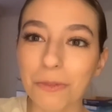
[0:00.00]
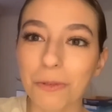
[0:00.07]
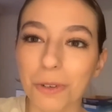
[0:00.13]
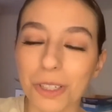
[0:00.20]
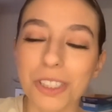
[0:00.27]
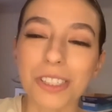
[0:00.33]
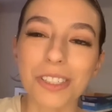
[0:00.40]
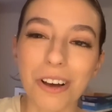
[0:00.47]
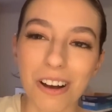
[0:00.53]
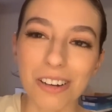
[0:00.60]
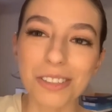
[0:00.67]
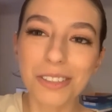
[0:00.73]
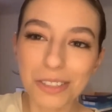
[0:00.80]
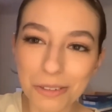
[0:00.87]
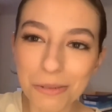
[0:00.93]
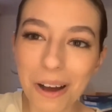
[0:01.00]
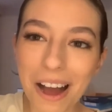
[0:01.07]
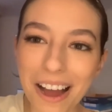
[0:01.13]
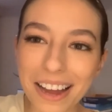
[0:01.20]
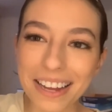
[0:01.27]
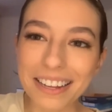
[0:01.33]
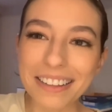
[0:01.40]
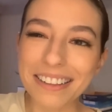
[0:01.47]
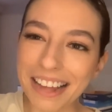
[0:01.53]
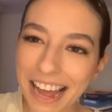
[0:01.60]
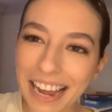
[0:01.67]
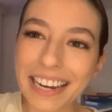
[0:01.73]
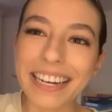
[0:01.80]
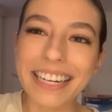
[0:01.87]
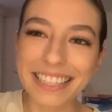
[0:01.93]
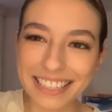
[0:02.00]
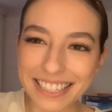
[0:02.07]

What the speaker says: which is also why I need